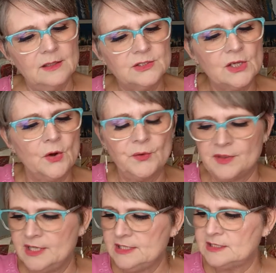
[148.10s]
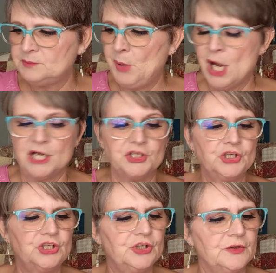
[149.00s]
So this
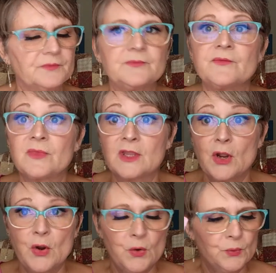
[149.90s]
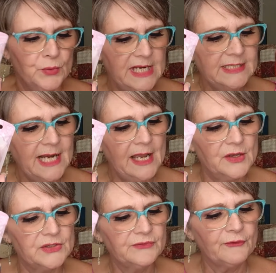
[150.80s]
sponge
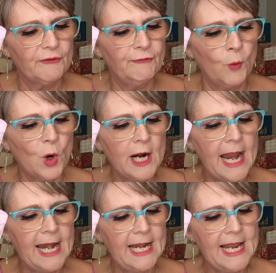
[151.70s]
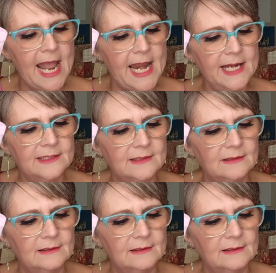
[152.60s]
retails for $4.88.